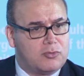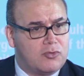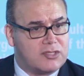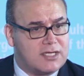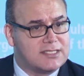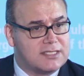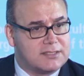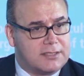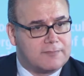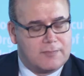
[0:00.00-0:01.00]
in
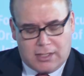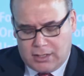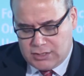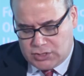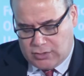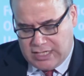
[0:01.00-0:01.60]
2016. So